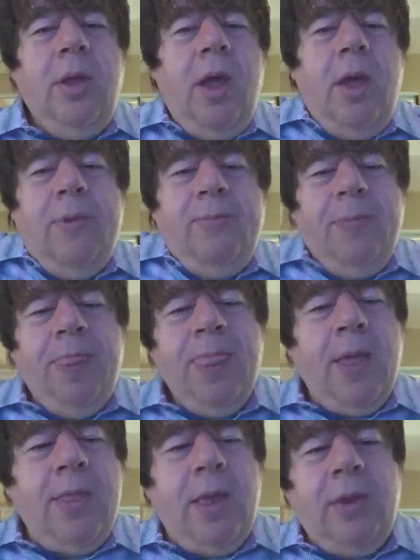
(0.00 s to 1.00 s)
And
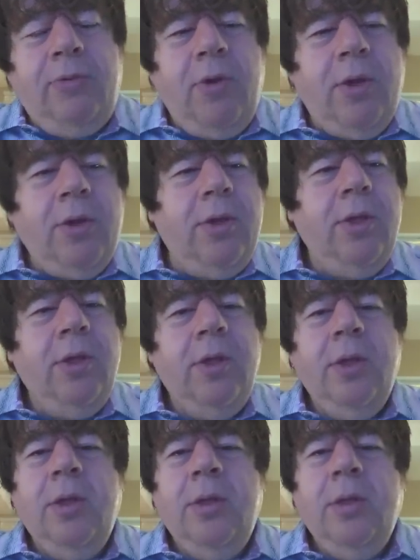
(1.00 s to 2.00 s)
then it took,
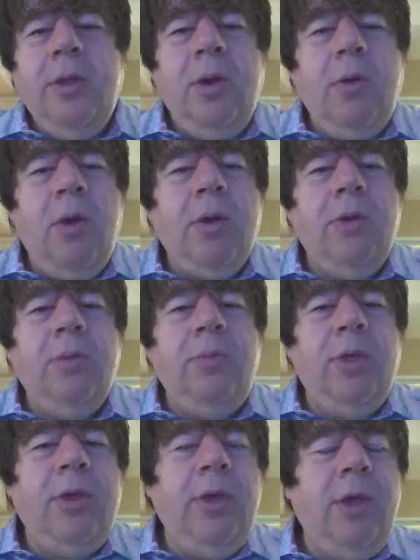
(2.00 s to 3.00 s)
you know,
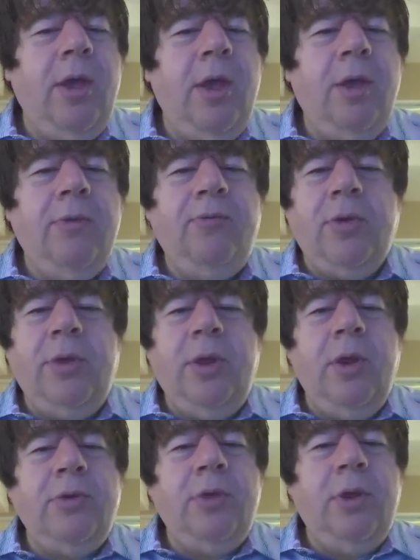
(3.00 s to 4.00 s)
arguably
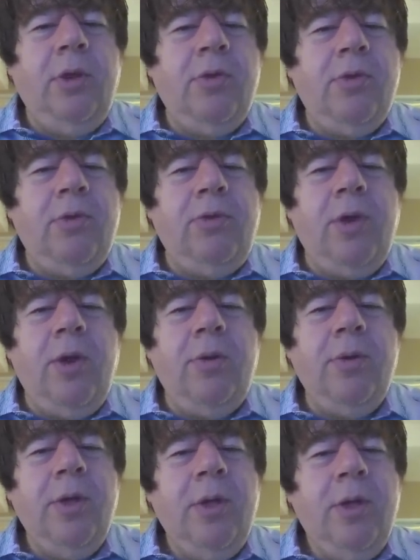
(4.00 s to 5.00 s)
1,400 years or
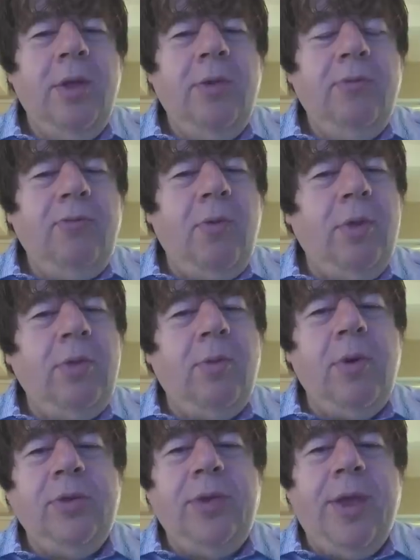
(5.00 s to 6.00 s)
so for the
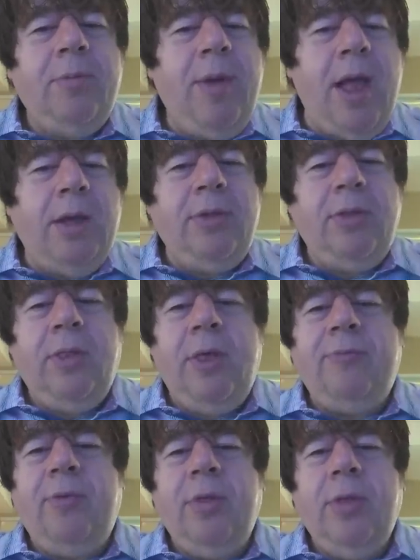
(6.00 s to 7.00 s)
world to get back to the
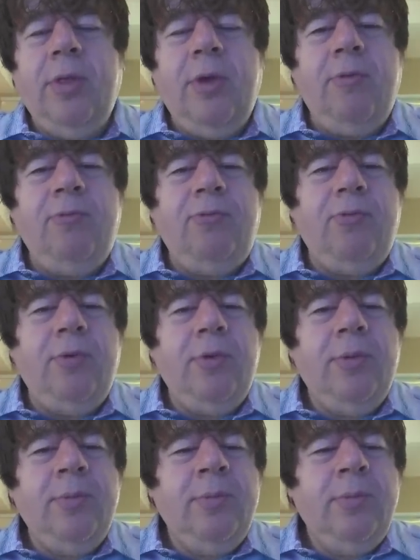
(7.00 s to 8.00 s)
level of
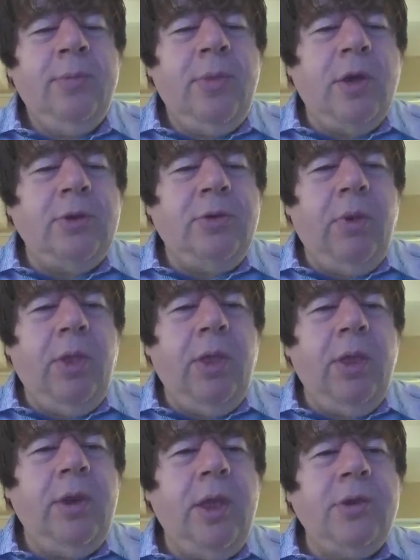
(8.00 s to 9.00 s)
luxury
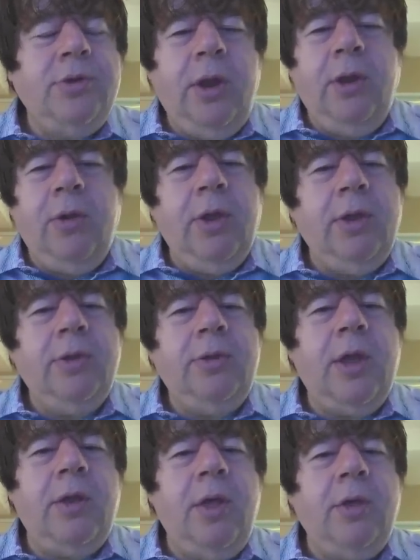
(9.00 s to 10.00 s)
and engineering and
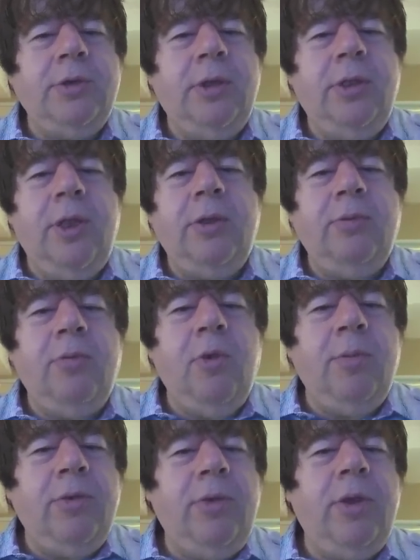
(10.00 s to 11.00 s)
technology that the
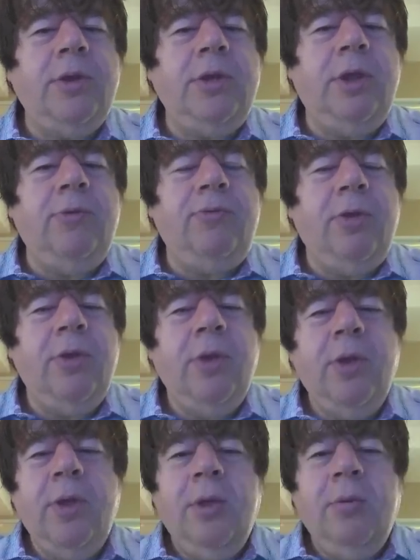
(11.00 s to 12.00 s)
Romans had achieved
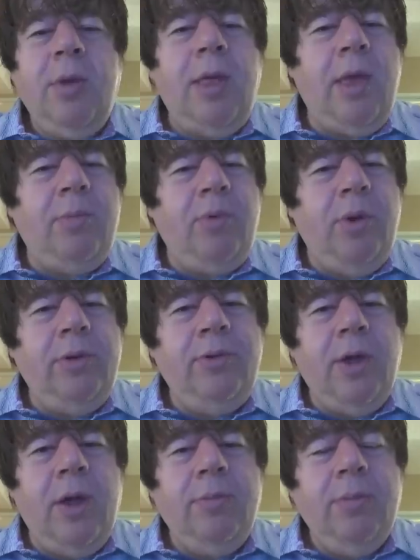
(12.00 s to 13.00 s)
by that point in
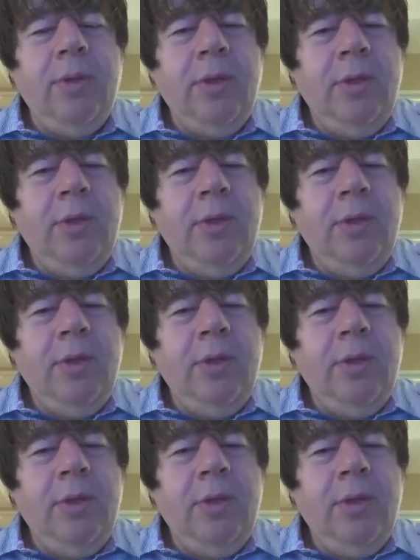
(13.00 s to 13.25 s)
time.